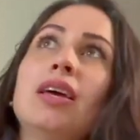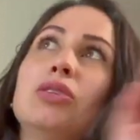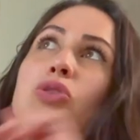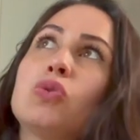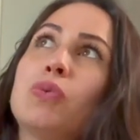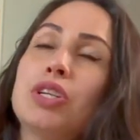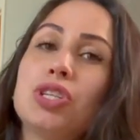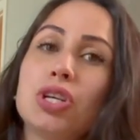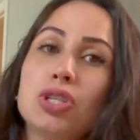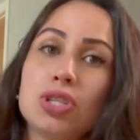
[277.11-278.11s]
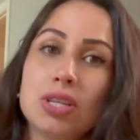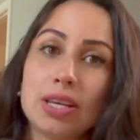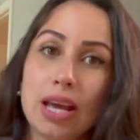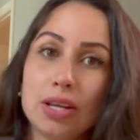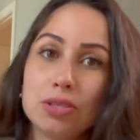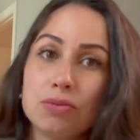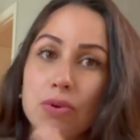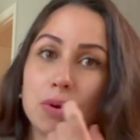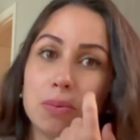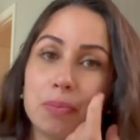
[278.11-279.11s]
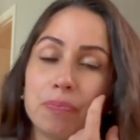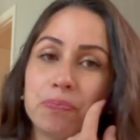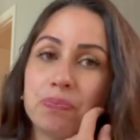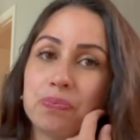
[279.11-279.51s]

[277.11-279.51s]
and switch it to the guest room.